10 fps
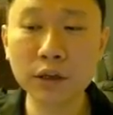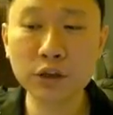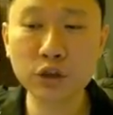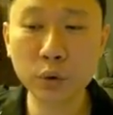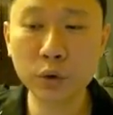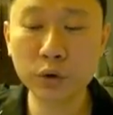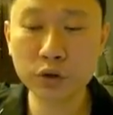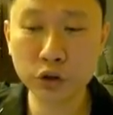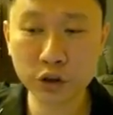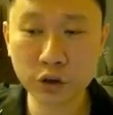So
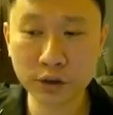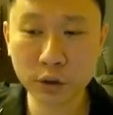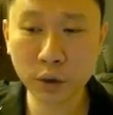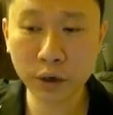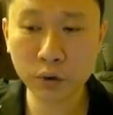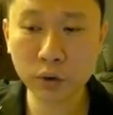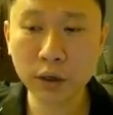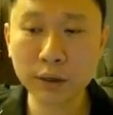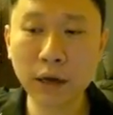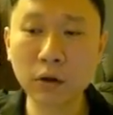it's considered quite good.
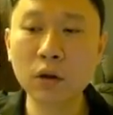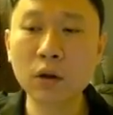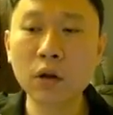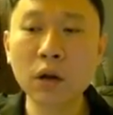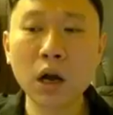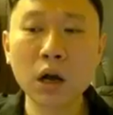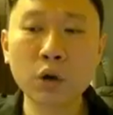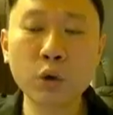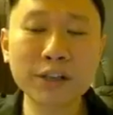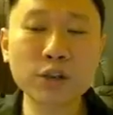Now,
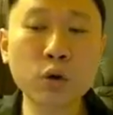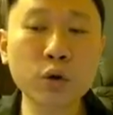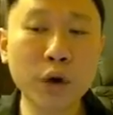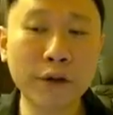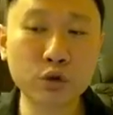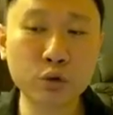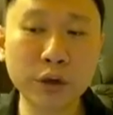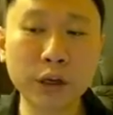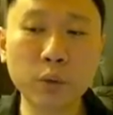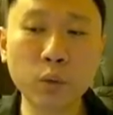quest scroll, you have
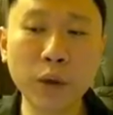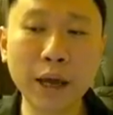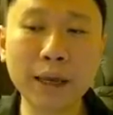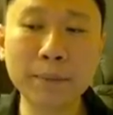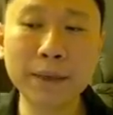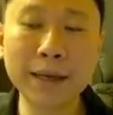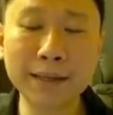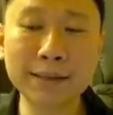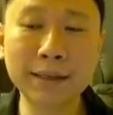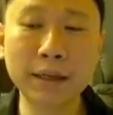3: A, B,
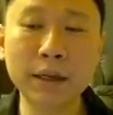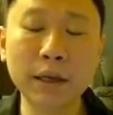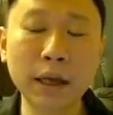and C.